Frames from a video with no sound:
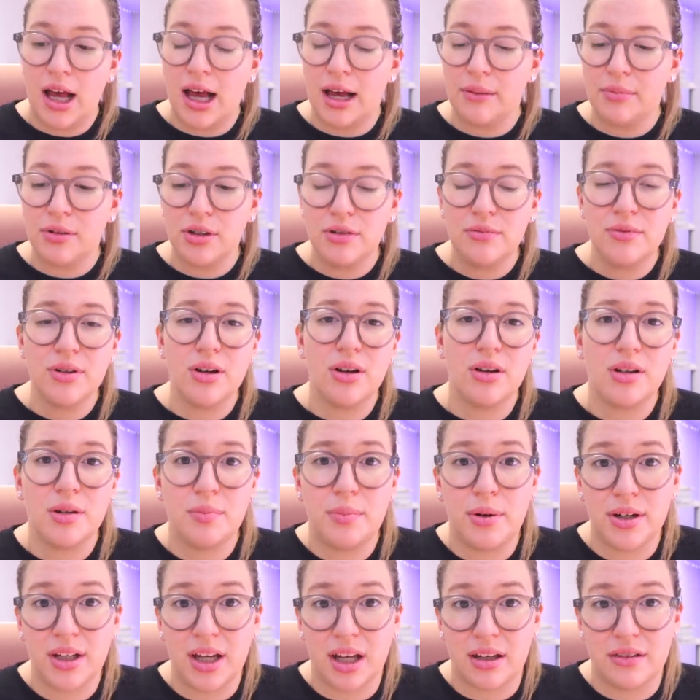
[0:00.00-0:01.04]
I'm gonna record a
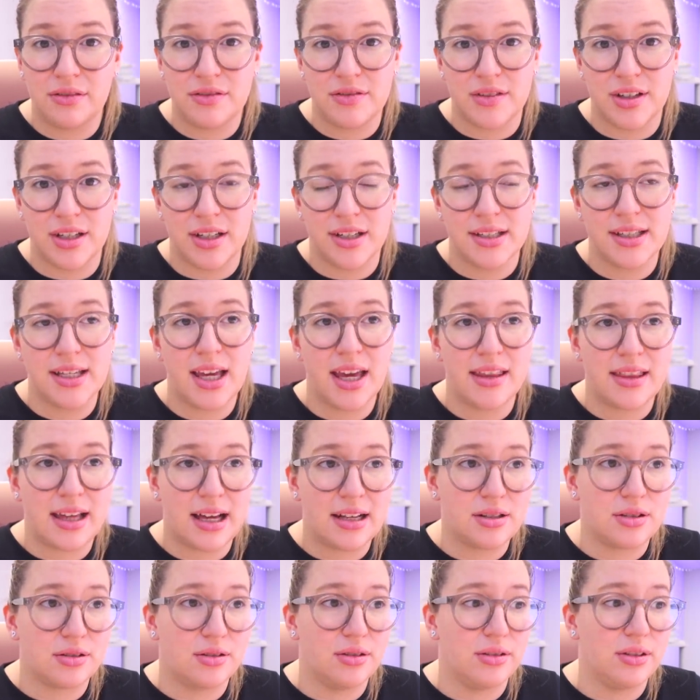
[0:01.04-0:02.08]
podcast first, get
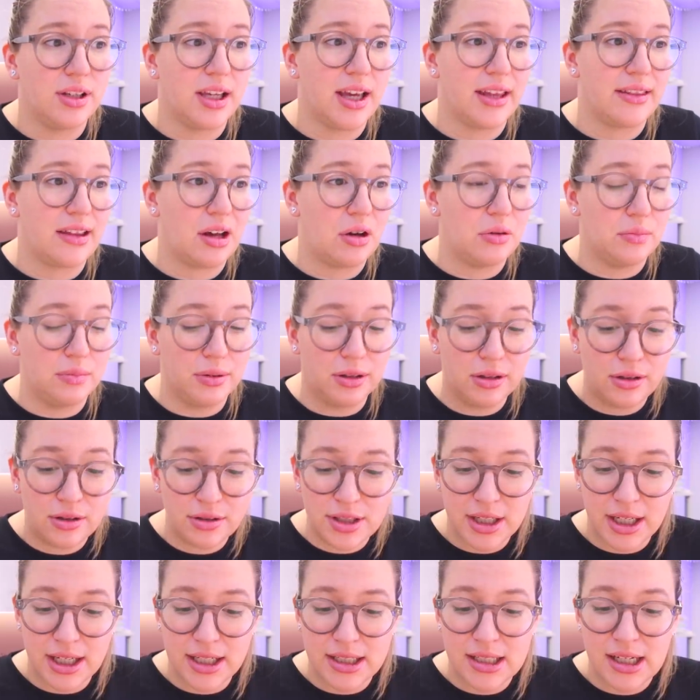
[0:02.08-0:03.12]
that done, get that
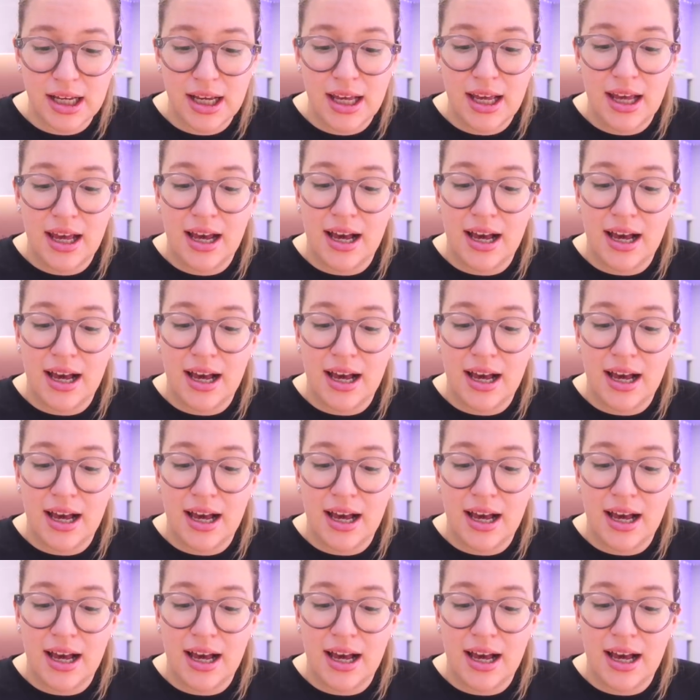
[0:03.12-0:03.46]
uploaded.